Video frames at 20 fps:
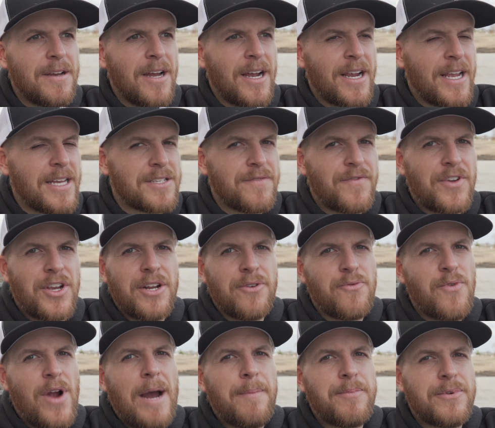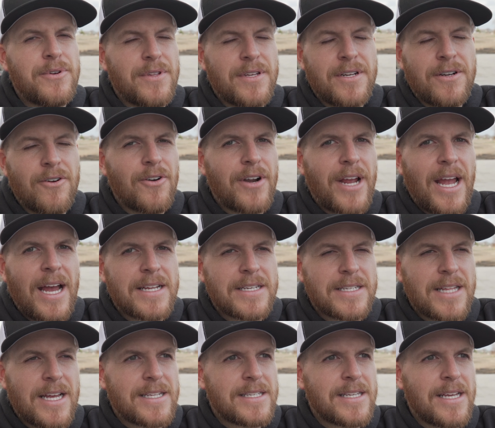I guess if you get a Raptor that already has
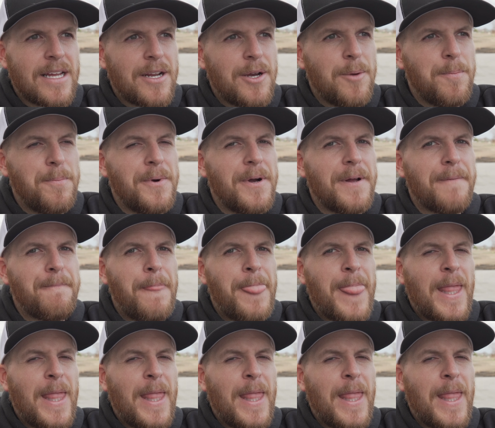that setup, but